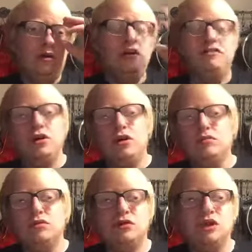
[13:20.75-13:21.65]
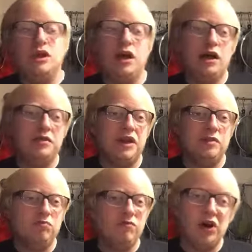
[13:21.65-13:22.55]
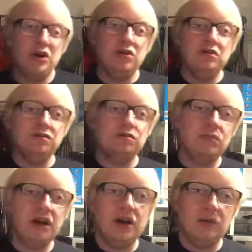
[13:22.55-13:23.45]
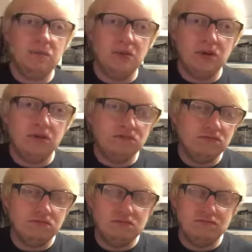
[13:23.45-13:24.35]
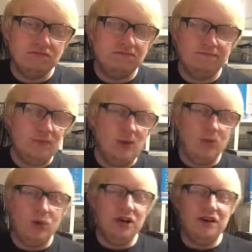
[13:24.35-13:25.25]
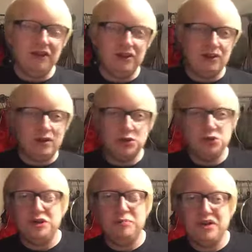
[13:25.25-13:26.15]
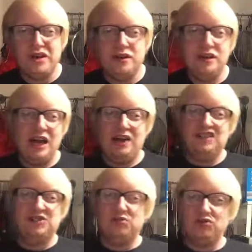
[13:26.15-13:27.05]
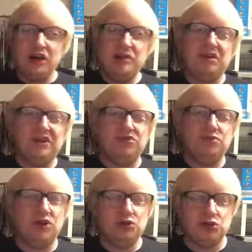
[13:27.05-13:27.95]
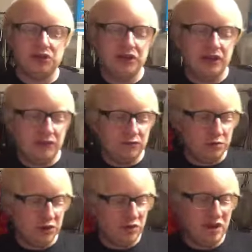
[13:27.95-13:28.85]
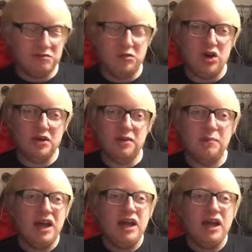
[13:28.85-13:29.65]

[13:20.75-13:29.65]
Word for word: If not, then fair enough. But whatever, Austrian beer. I've had some great beers from Austria, from the craft market.